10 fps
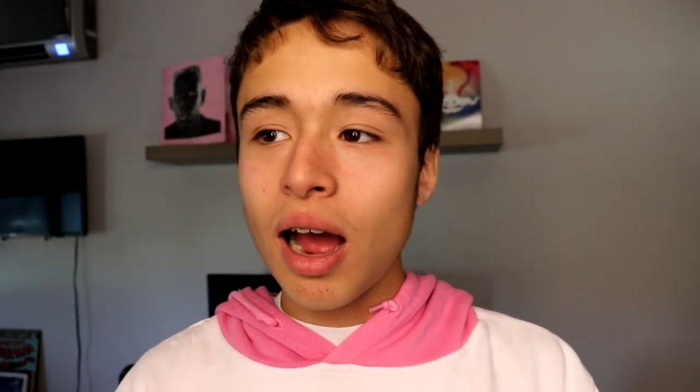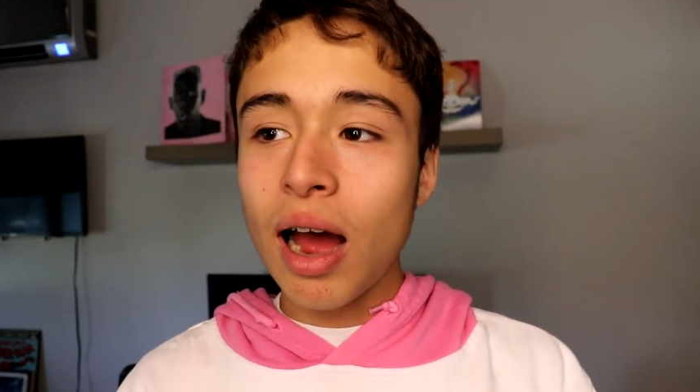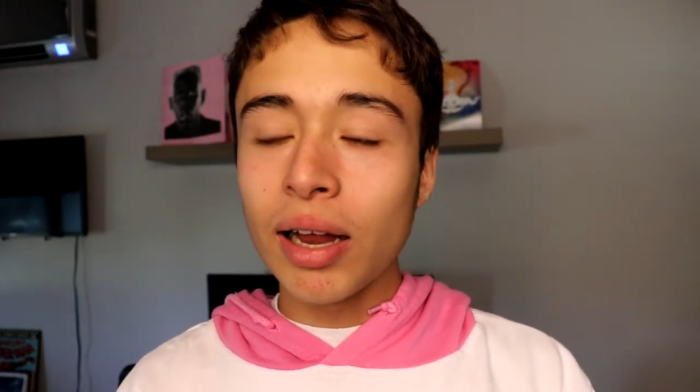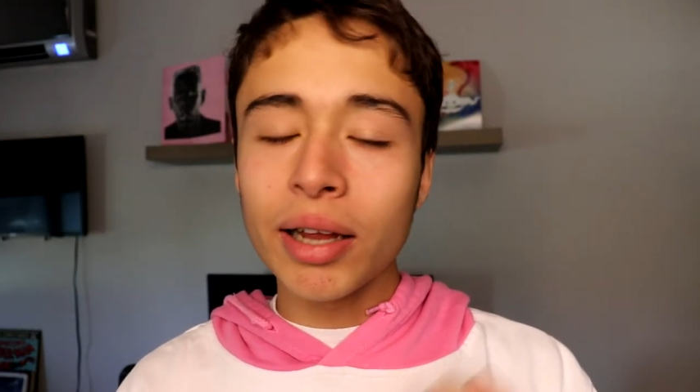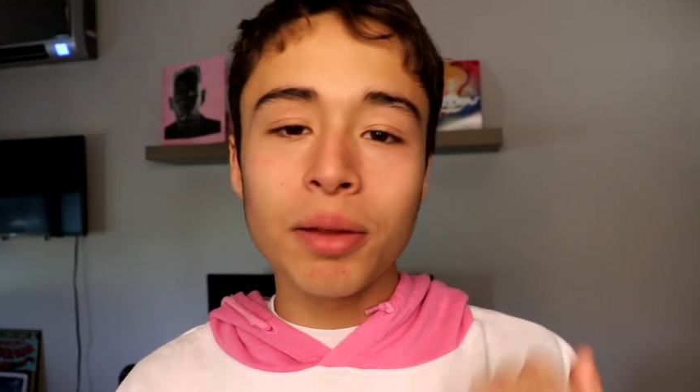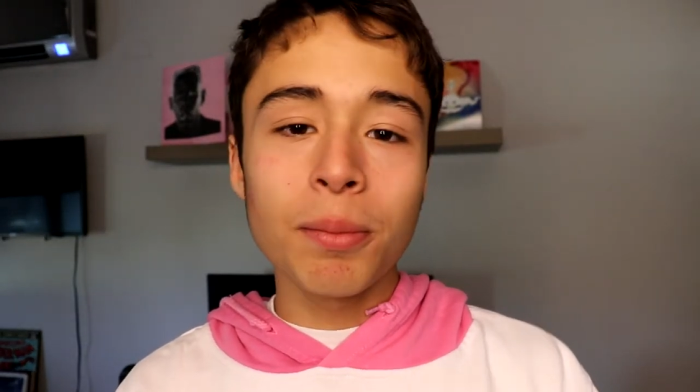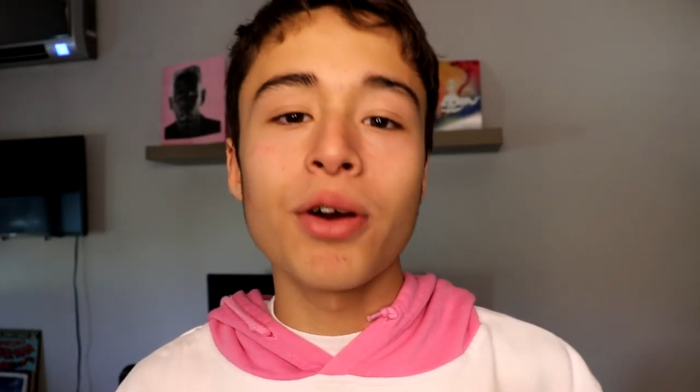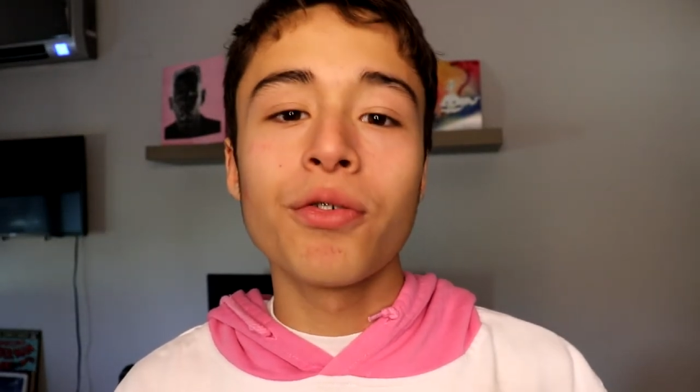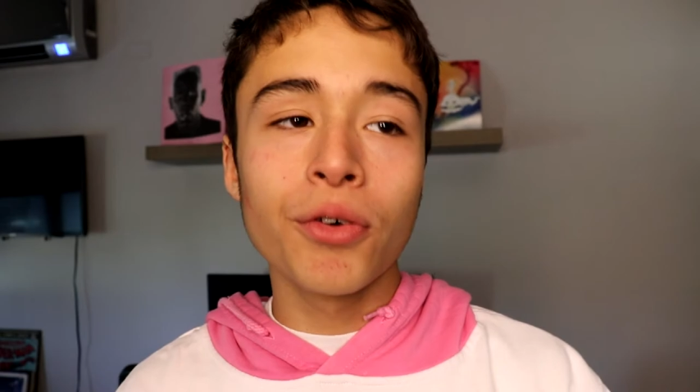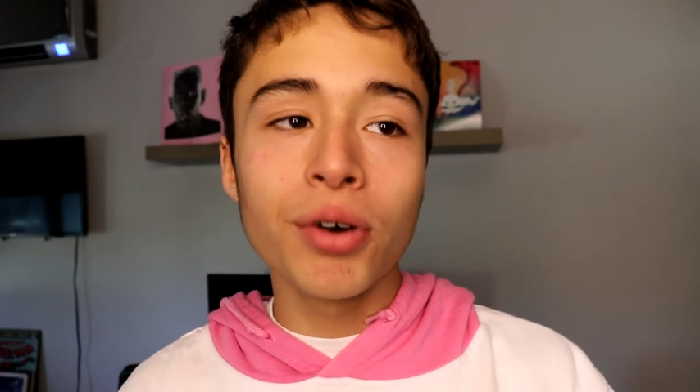I like the
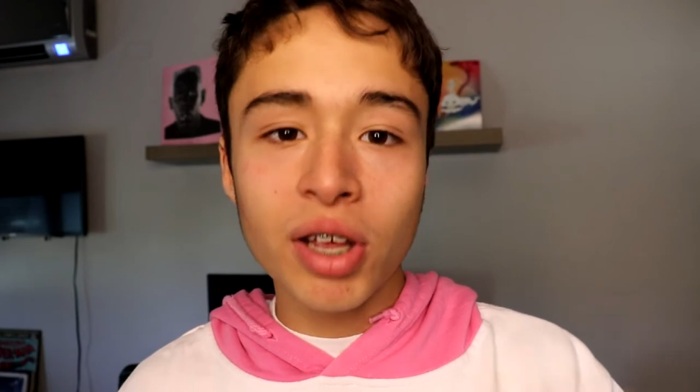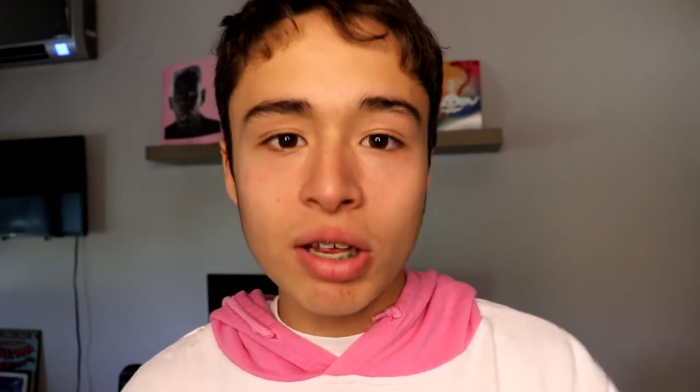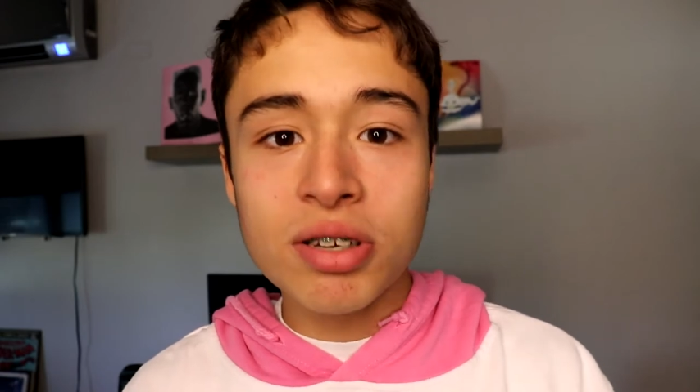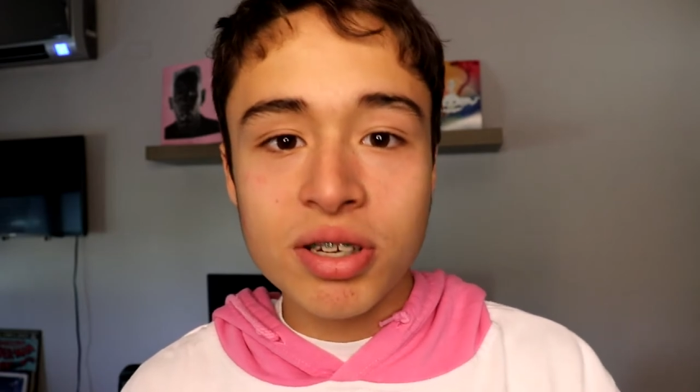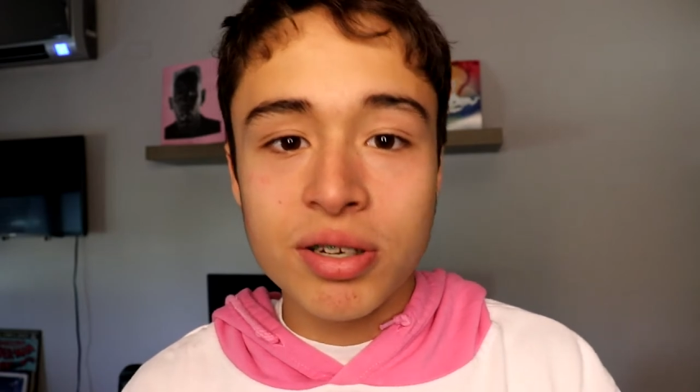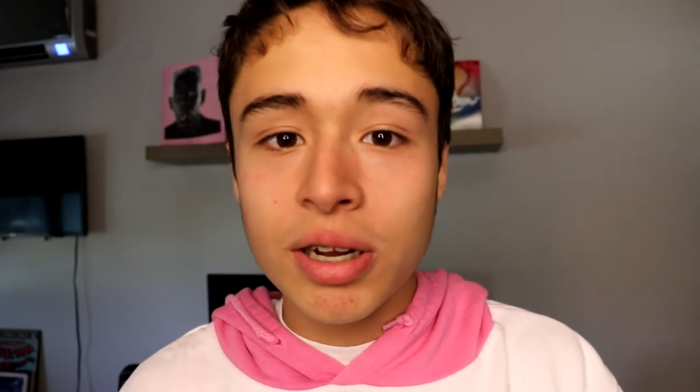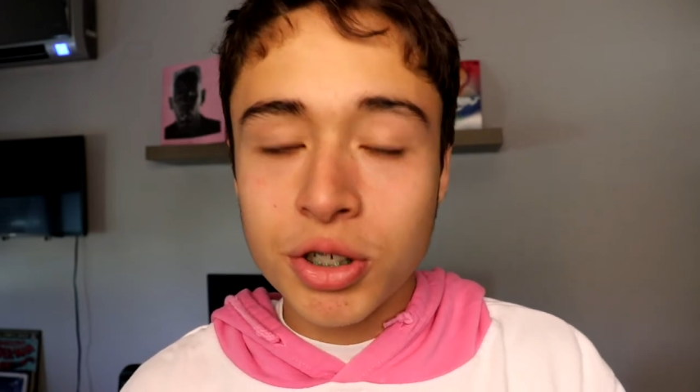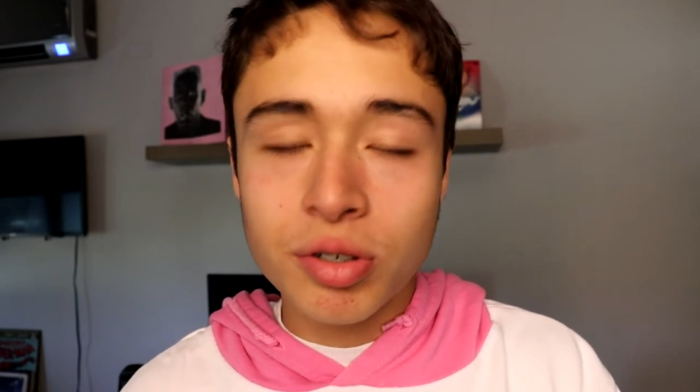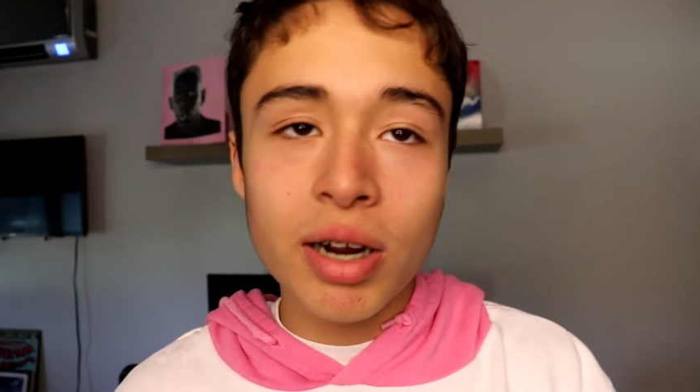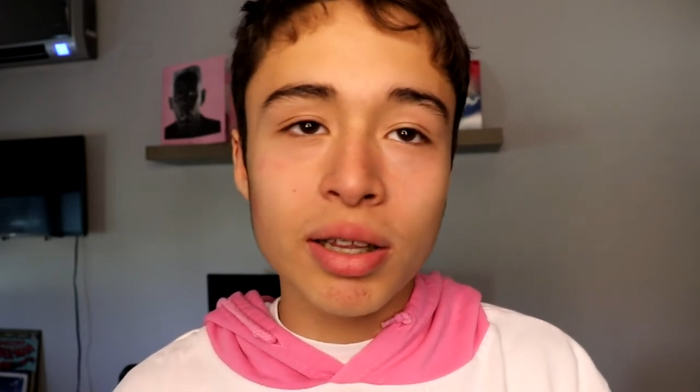metaphor he uses in that
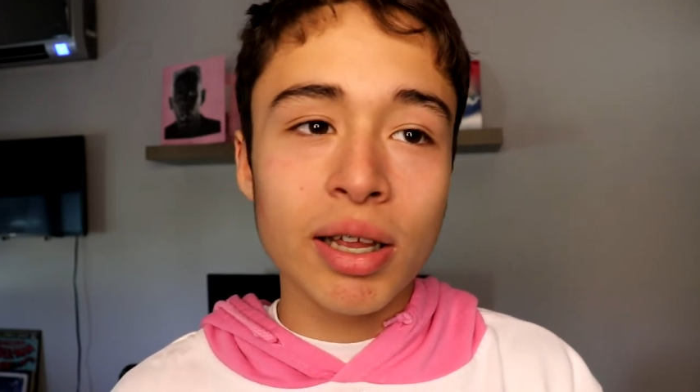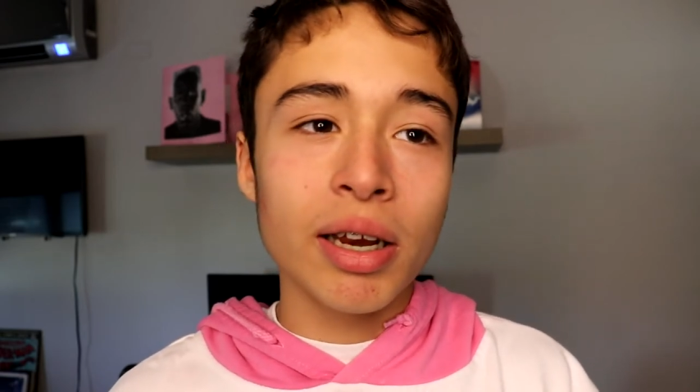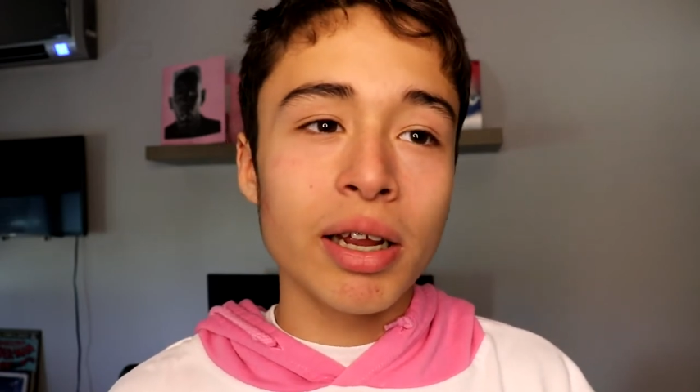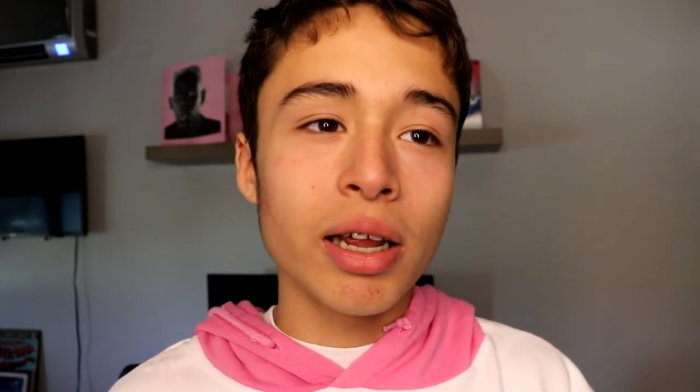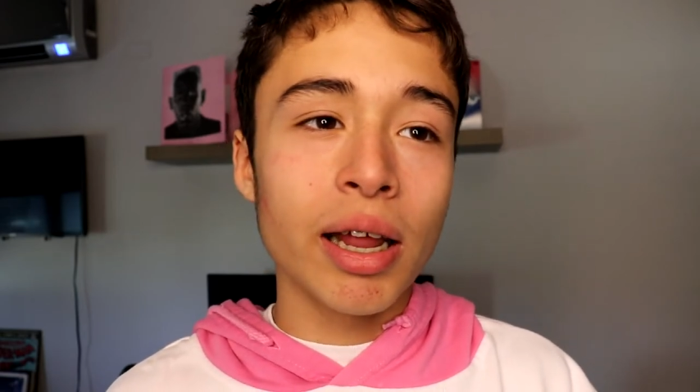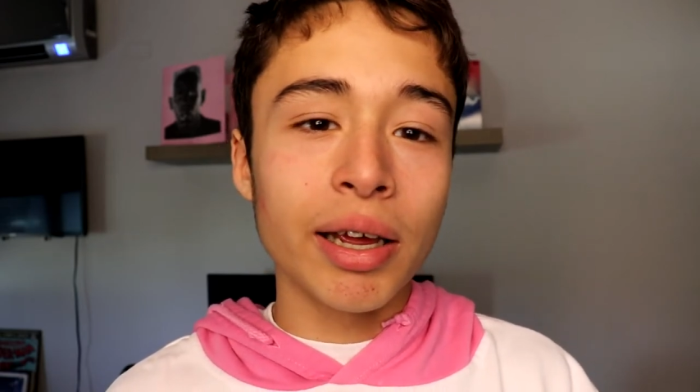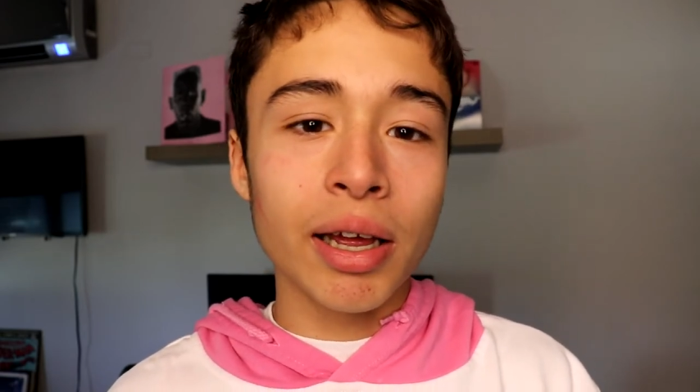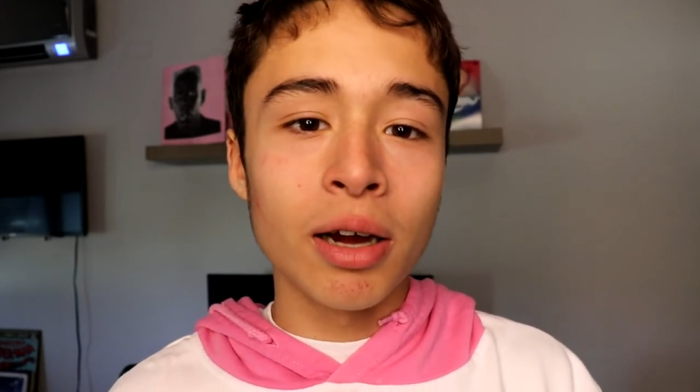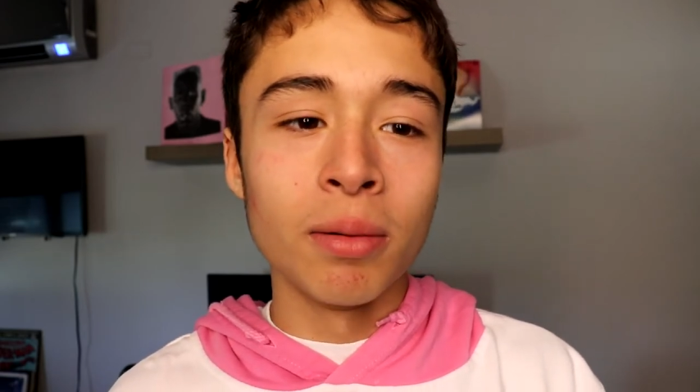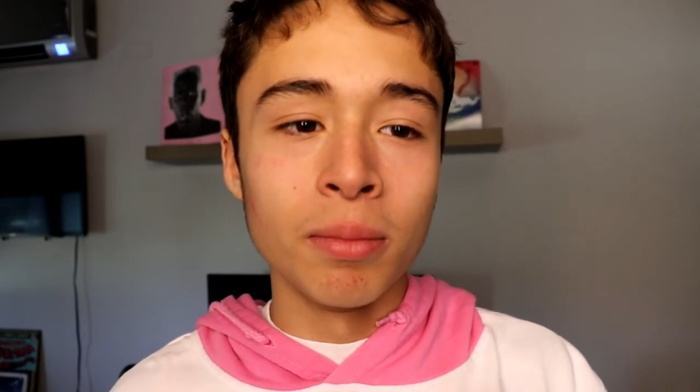track, that like